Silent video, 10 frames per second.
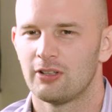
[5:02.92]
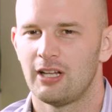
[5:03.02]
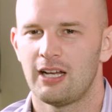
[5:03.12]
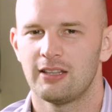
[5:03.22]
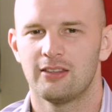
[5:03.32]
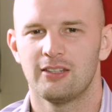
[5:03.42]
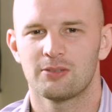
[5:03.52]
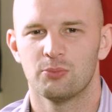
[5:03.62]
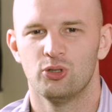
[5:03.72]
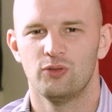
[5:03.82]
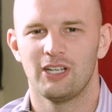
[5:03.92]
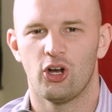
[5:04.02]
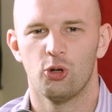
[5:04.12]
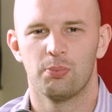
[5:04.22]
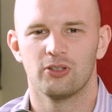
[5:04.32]
glad that this movie
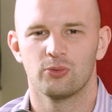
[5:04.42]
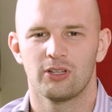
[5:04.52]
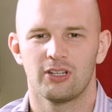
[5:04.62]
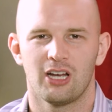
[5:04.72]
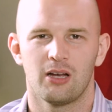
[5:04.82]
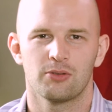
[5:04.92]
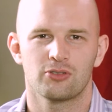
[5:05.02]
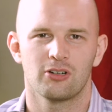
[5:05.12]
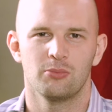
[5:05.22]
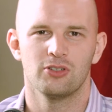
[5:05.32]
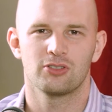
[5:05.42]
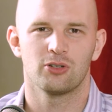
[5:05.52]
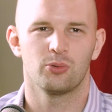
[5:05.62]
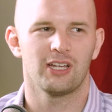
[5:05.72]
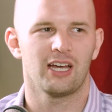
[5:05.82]
opened with an arbitrary
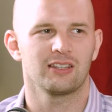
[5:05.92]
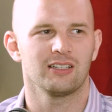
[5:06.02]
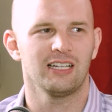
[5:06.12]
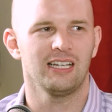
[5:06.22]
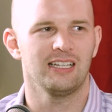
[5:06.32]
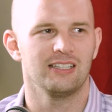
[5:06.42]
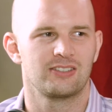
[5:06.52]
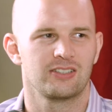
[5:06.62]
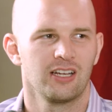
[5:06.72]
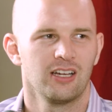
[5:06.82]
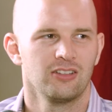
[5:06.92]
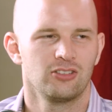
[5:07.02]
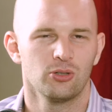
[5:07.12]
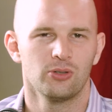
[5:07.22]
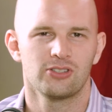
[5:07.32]
musical without the leads
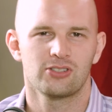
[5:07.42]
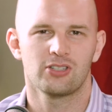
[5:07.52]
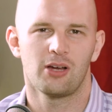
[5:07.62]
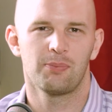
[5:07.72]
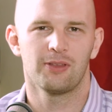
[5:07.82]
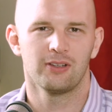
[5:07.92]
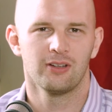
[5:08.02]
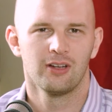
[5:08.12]
doing something